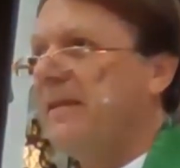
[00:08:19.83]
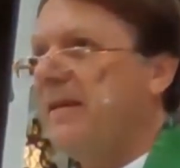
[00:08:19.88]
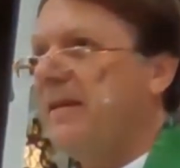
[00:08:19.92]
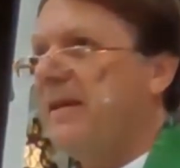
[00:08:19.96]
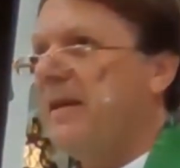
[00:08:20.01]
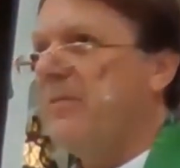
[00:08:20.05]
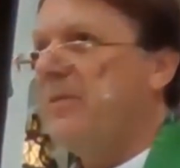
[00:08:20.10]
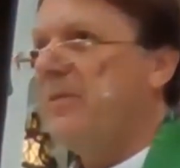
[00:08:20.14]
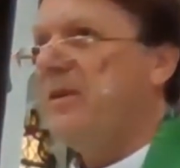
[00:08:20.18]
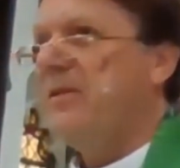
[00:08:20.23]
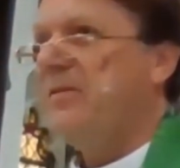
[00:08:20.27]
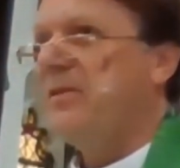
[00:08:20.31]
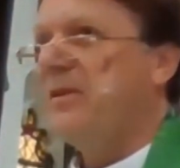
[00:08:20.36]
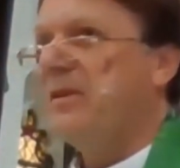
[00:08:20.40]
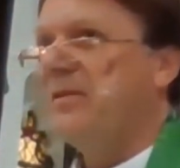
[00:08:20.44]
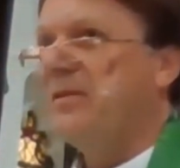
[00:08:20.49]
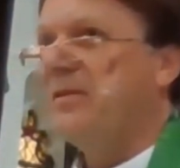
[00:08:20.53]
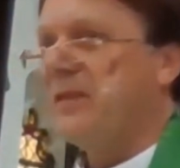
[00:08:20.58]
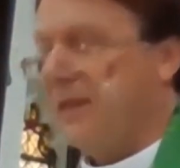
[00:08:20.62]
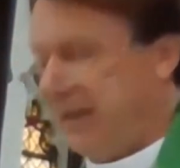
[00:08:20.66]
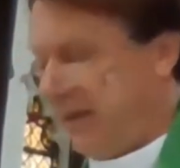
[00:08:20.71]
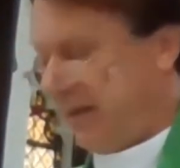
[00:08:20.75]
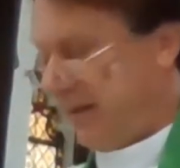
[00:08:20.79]
How many of you have
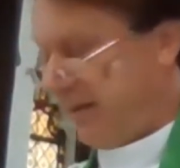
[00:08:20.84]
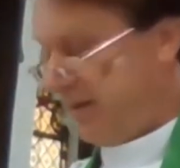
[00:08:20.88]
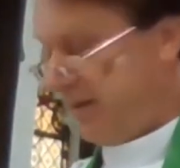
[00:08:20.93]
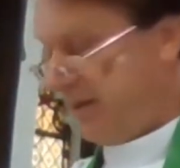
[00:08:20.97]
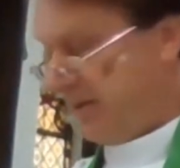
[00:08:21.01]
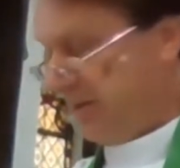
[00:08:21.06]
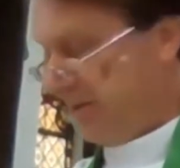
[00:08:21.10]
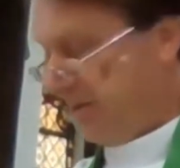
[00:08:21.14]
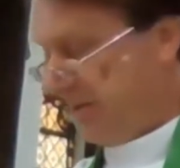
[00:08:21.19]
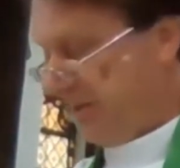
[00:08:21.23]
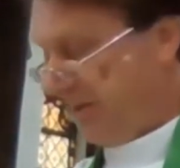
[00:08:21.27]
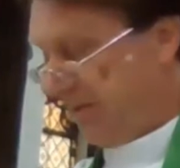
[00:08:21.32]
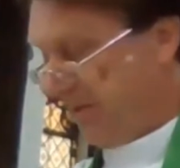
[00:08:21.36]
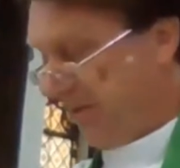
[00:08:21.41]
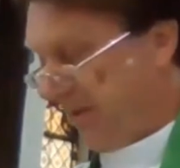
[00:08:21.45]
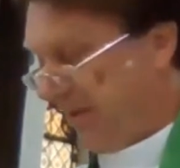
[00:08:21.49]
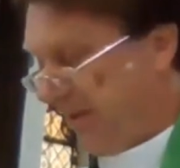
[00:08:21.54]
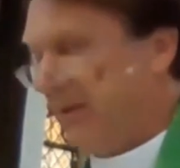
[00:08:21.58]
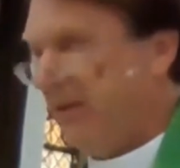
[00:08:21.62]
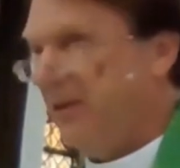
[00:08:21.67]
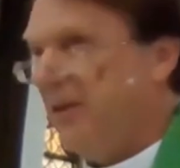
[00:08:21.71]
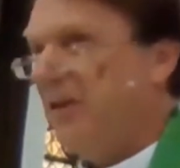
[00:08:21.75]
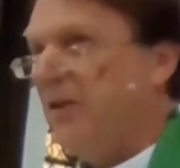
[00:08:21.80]
said that to your
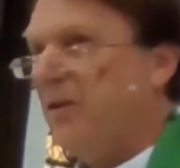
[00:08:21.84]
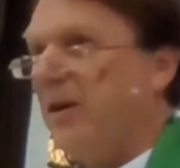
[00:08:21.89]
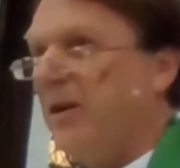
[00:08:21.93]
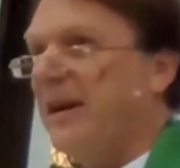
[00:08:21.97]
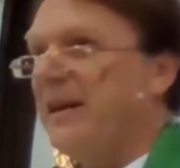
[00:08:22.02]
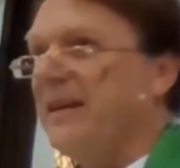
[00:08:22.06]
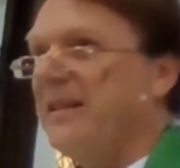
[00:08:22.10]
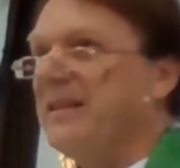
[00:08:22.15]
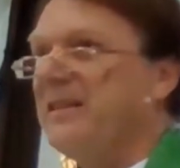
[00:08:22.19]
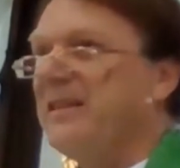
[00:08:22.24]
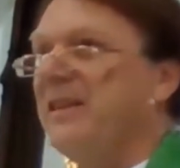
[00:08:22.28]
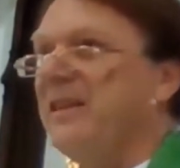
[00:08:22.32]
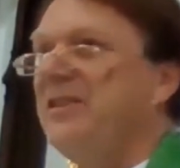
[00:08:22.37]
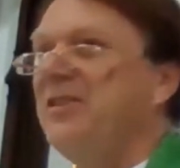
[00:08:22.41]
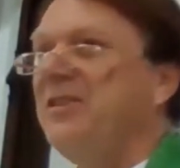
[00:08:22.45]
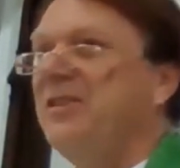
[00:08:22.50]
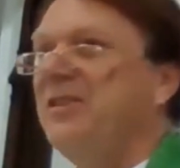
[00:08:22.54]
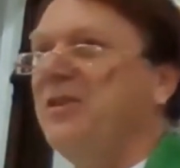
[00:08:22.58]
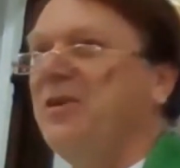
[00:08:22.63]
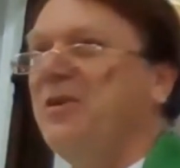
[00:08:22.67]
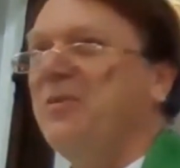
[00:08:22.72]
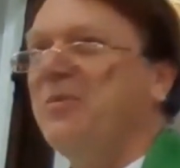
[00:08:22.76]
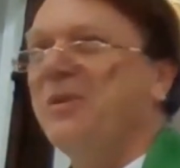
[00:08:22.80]
children, or had it said to
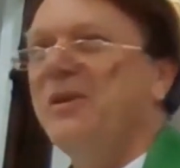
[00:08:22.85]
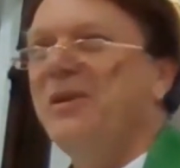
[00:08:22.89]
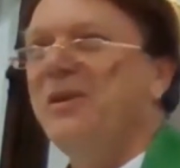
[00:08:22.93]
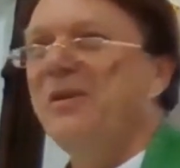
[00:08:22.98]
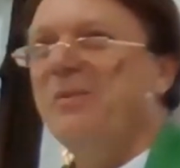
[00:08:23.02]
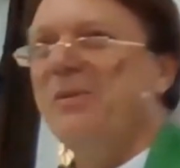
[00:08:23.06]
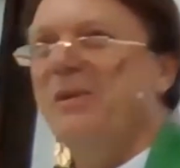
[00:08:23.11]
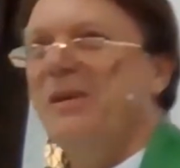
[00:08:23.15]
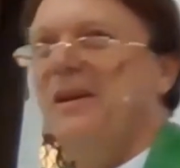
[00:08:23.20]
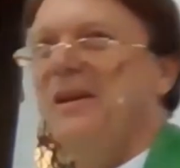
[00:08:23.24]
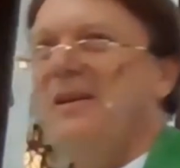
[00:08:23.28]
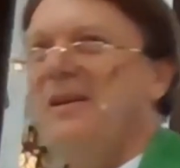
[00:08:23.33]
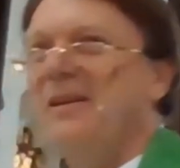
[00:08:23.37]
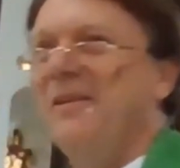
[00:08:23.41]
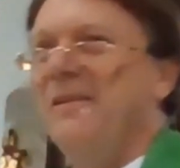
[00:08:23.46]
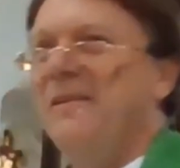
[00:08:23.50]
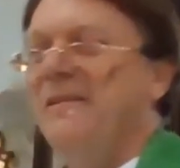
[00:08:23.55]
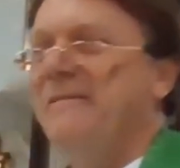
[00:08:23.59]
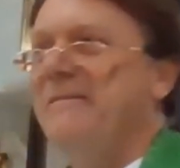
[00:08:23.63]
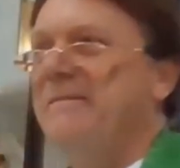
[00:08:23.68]
you when you were little?